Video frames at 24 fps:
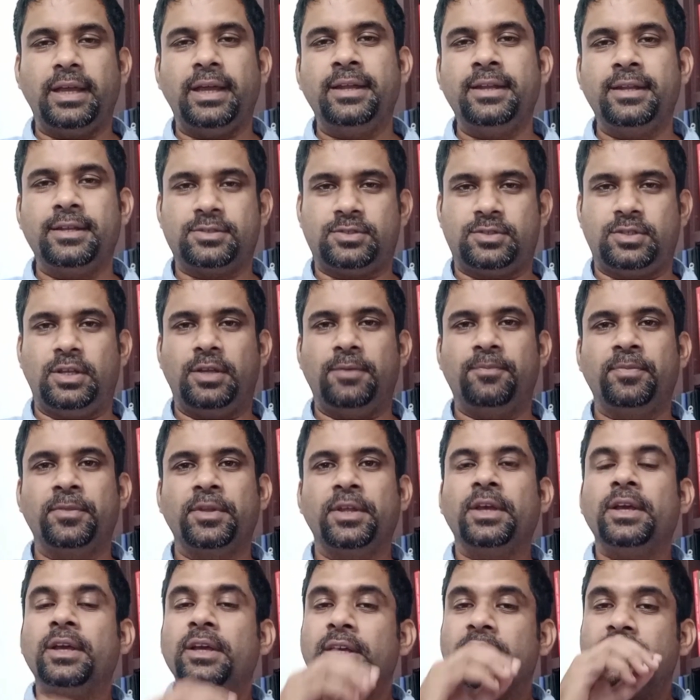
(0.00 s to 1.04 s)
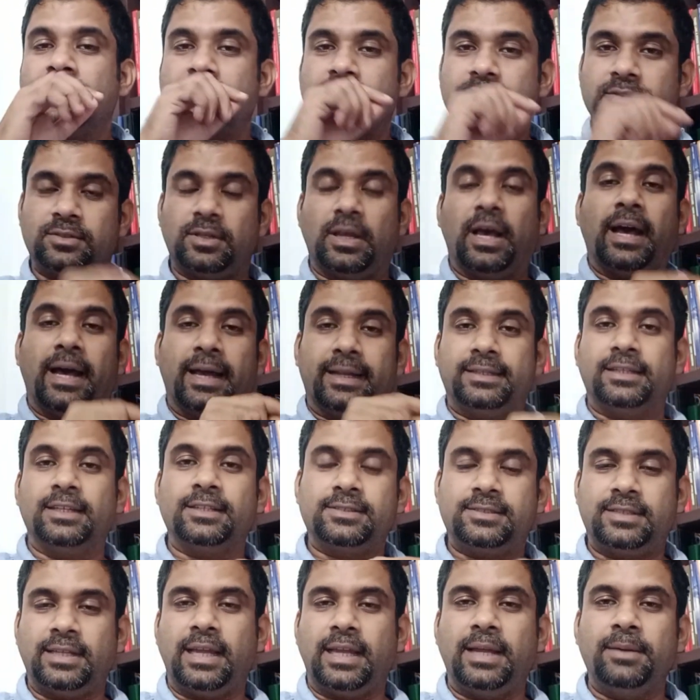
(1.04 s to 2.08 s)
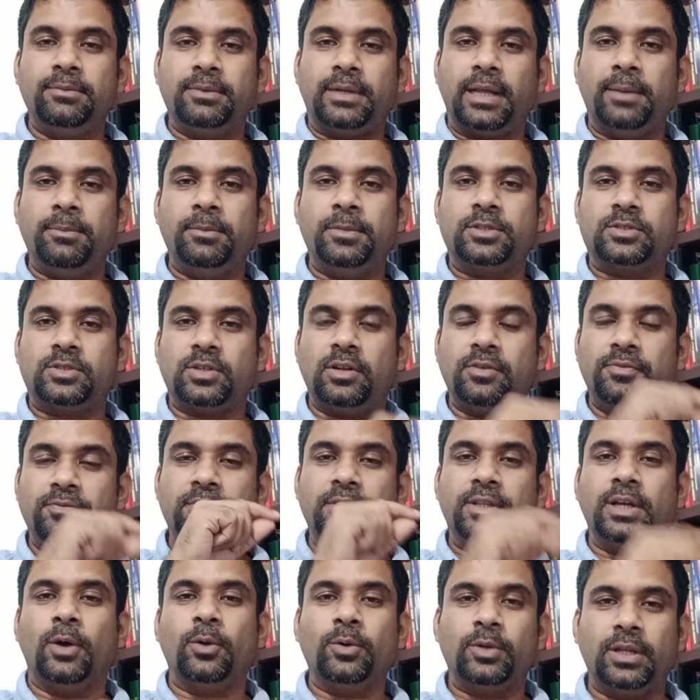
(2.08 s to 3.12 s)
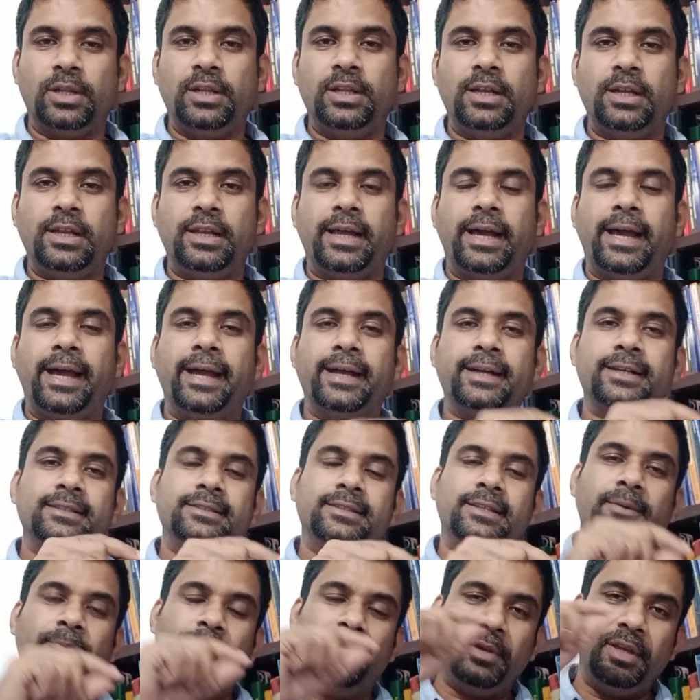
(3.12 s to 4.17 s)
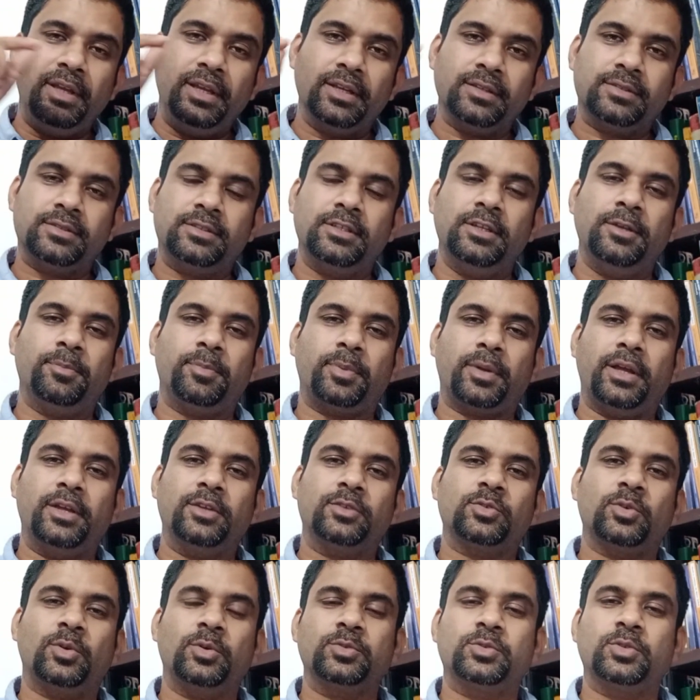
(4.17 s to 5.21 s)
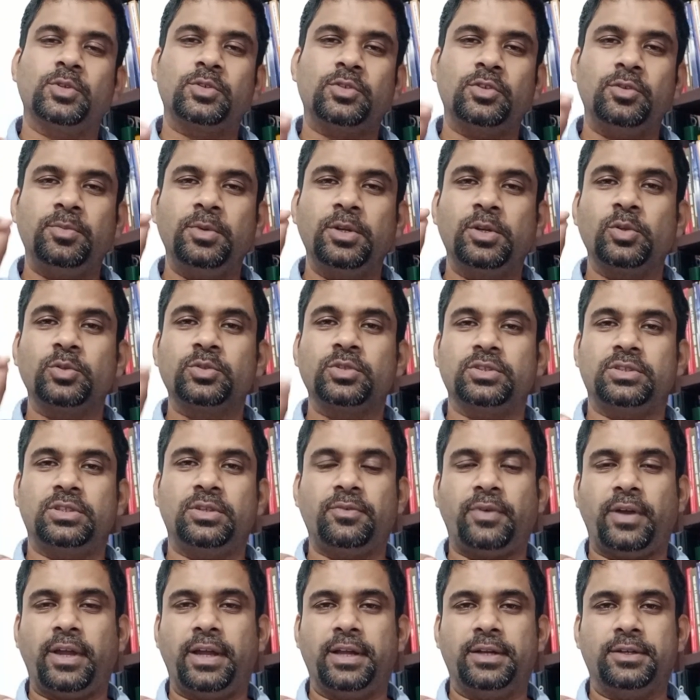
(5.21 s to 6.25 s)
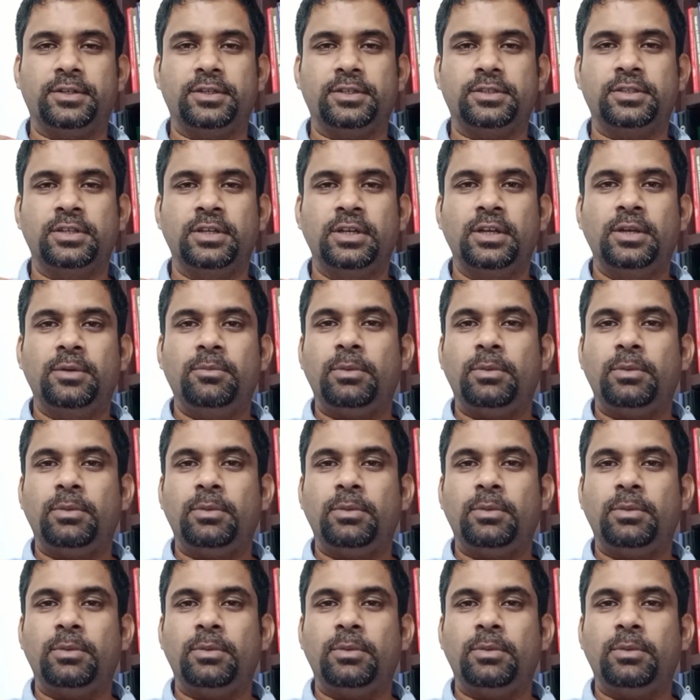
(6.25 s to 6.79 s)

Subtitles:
NSE, at the same time itself, without any lag, the BSE price also should be 2,500.